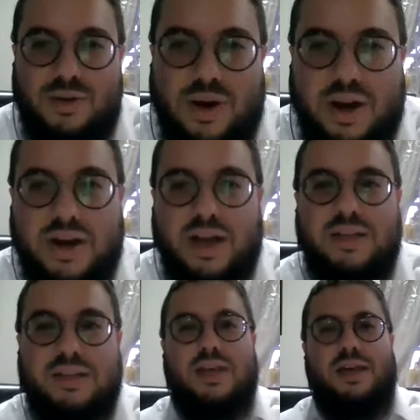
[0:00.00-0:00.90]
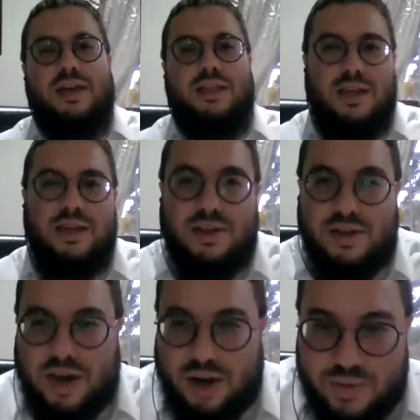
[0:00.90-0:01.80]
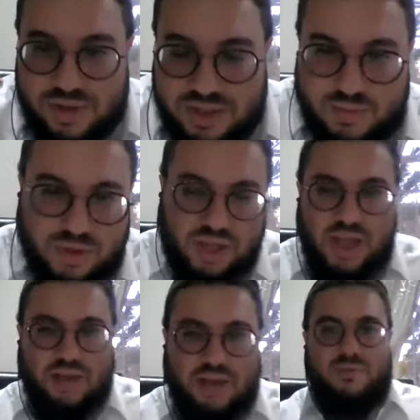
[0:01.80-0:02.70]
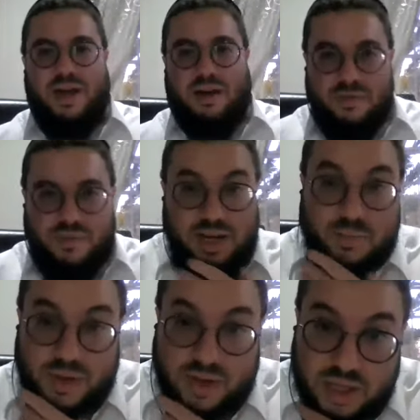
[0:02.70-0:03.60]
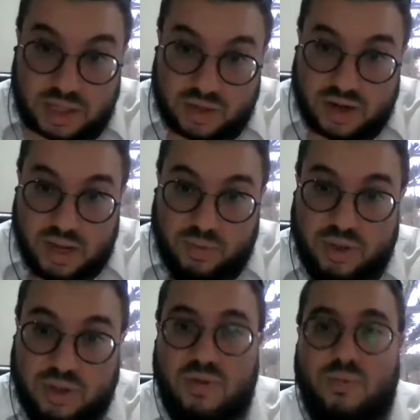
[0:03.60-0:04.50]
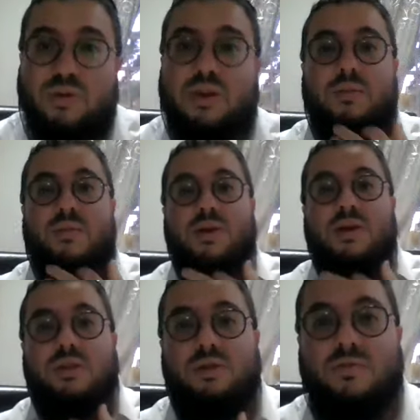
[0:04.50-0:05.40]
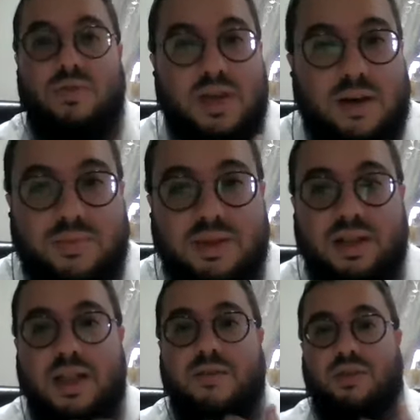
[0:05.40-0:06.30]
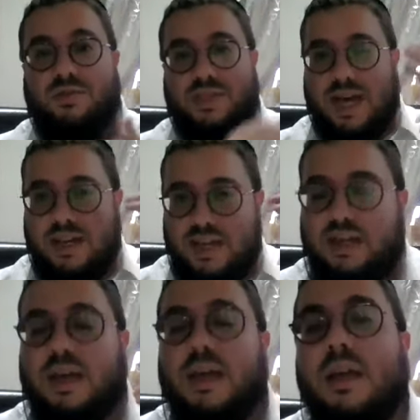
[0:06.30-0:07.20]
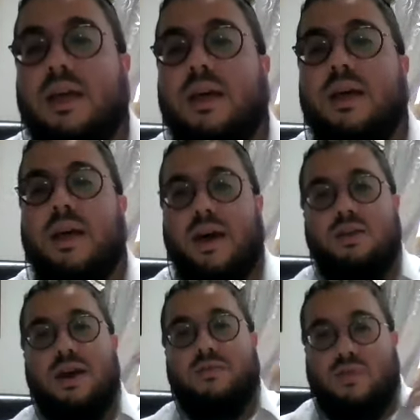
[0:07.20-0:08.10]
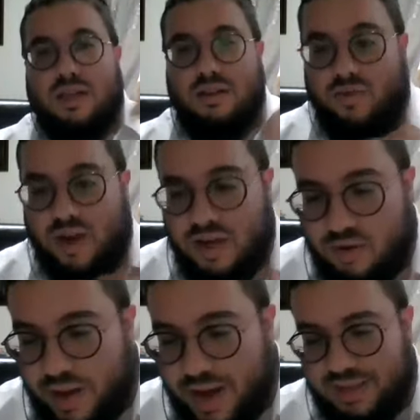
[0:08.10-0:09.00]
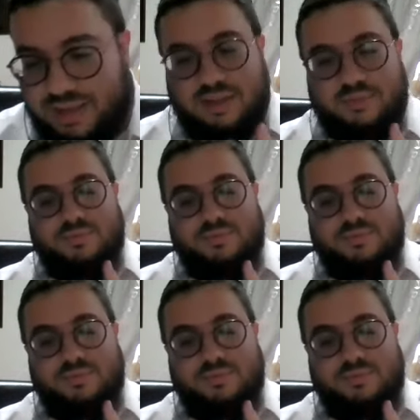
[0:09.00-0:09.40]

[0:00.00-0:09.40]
you are not uh, you're not always the most loved by everybody because you're able to rebuke them because you've come to the level of tzaddik and you have rectified your past.